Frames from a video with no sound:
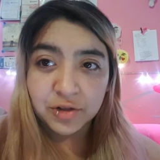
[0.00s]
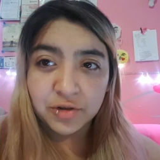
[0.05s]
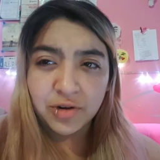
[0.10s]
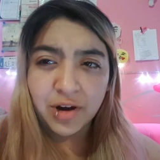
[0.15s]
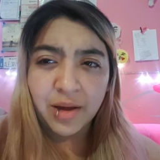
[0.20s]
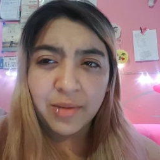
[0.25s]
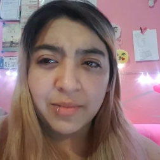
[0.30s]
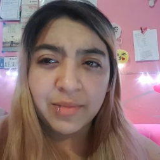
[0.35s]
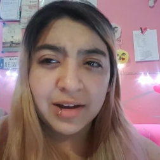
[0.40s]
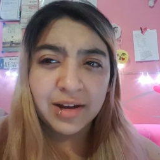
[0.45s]
a
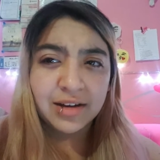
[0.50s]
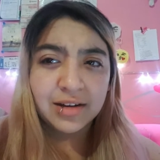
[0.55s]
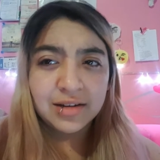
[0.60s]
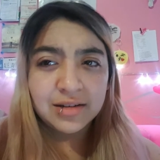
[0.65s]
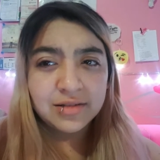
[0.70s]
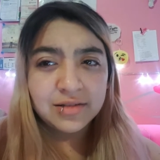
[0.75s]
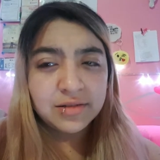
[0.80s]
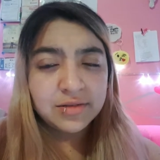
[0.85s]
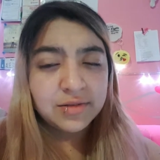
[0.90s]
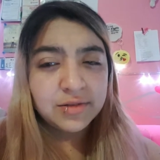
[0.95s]

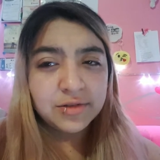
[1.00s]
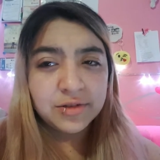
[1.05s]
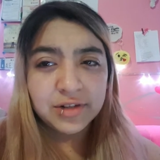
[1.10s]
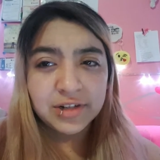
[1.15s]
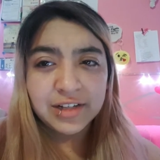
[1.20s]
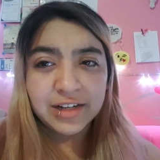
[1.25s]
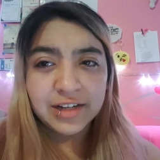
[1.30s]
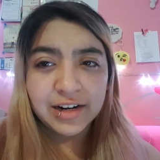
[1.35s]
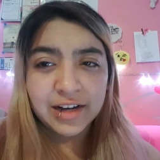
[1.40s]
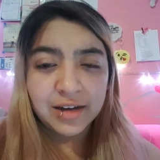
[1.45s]
drama
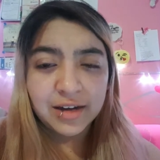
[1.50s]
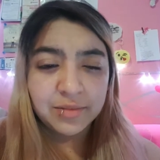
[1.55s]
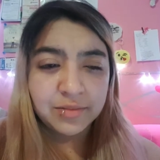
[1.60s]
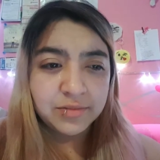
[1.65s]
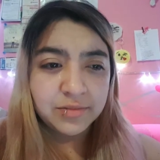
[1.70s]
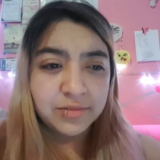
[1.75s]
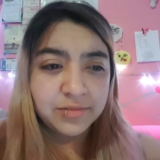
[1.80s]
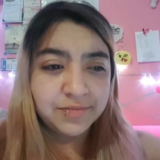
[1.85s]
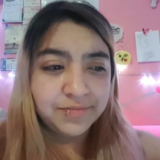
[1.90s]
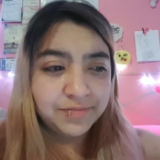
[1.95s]
or that
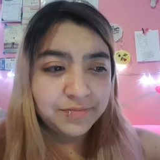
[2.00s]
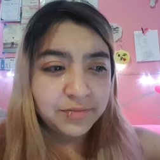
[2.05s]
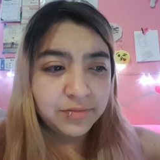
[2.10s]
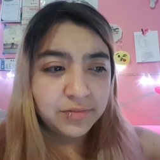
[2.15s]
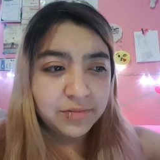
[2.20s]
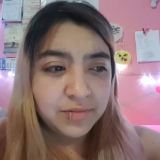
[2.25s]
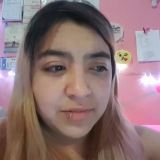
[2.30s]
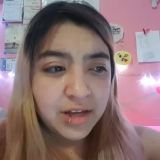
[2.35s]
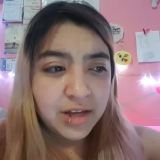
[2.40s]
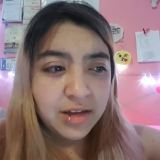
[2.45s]
I'm
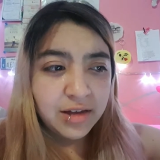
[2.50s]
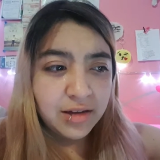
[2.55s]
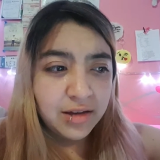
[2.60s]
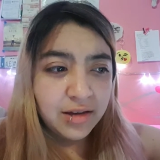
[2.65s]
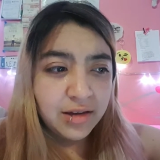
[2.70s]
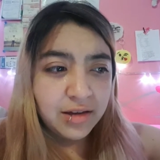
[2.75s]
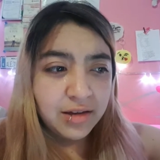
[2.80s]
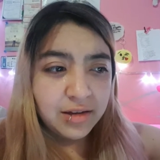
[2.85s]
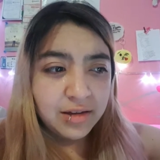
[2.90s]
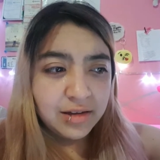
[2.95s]

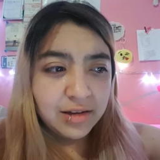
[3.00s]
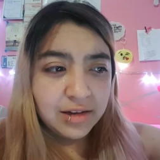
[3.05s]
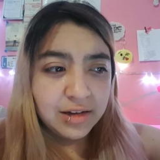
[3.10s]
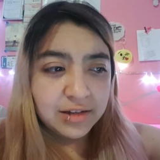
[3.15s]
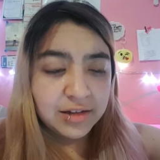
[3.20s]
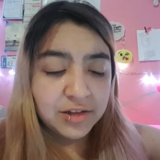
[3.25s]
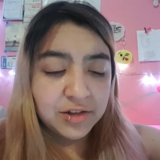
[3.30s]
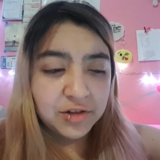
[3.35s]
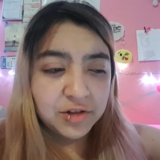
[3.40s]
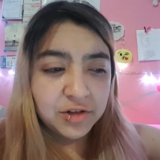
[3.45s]

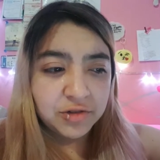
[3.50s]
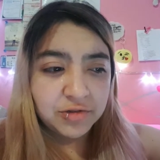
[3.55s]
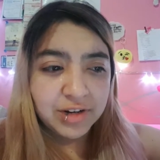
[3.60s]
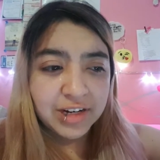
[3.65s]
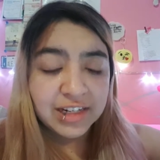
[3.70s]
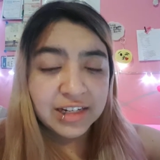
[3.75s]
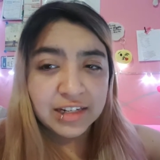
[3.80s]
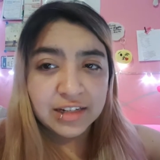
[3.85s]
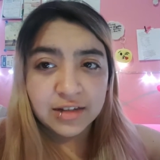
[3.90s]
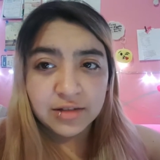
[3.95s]

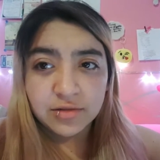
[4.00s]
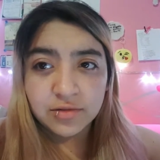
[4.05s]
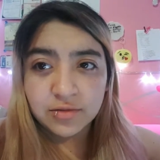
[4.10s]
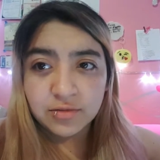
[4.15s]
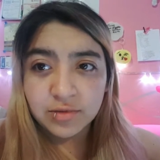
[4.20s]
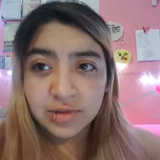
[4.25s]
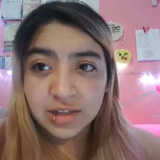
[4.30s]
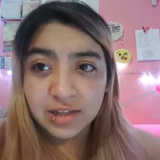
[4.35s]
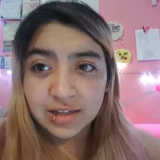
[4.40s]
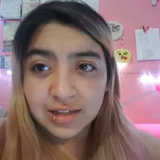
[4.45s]
exaggerating
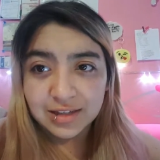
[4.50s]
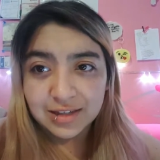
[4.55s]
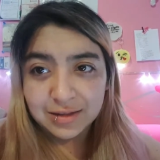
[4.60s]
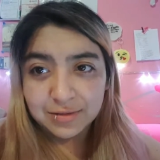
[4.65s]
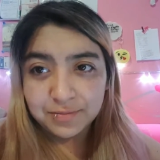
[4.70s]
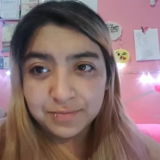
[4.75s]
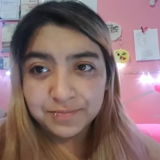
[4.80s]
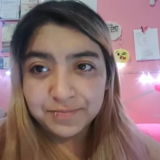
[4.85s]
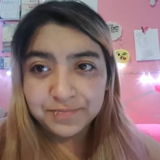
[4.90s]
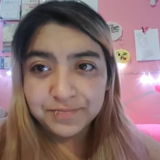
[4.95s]
with this.